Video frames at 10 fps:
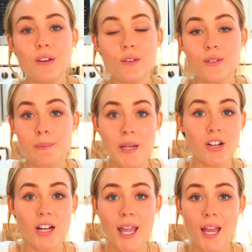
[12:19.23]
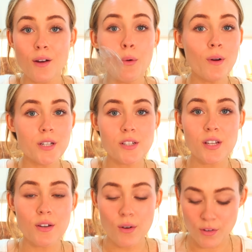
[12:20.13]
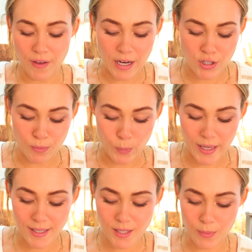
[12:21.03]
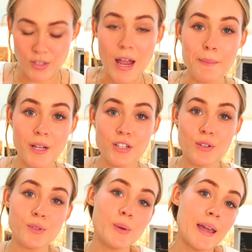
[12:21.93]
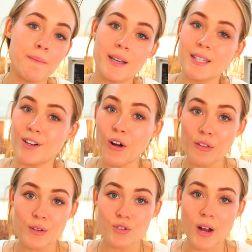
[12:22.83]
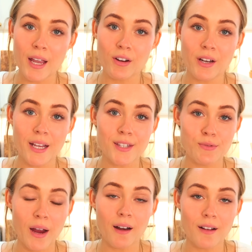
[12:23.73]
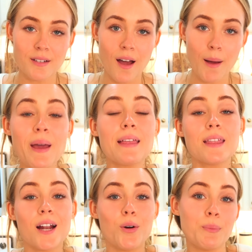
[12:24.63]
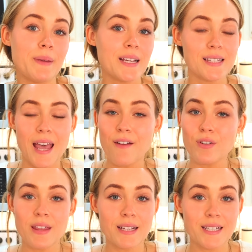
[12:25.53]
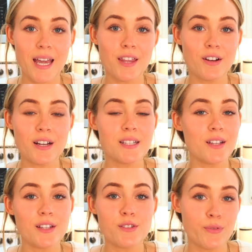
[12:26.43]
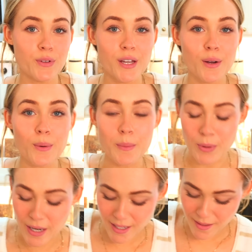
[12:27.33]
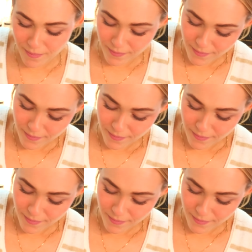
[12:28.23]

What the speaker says: can use a beater again or just a good old-fashioned whisk, which I'm gonna do so I can mix in all those dry ingredients right on top. And then I'll mix everything together until it's fully incorporated.